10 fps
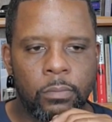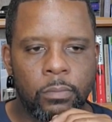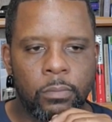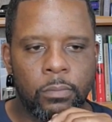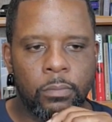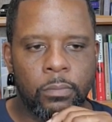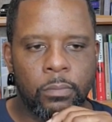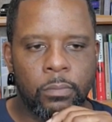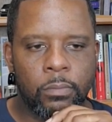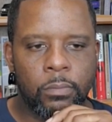
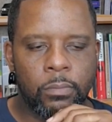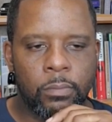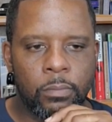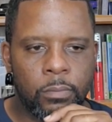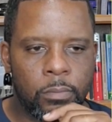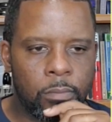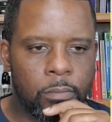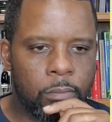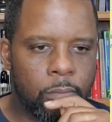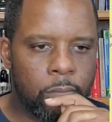
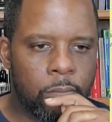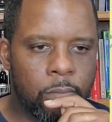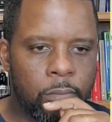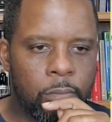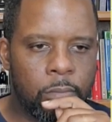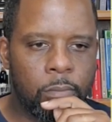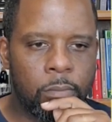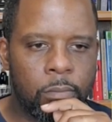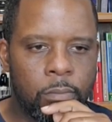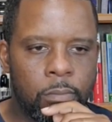
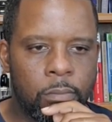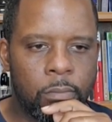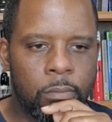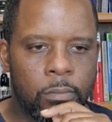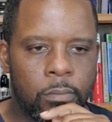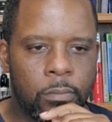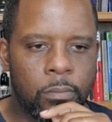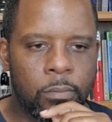The person shown says nothing.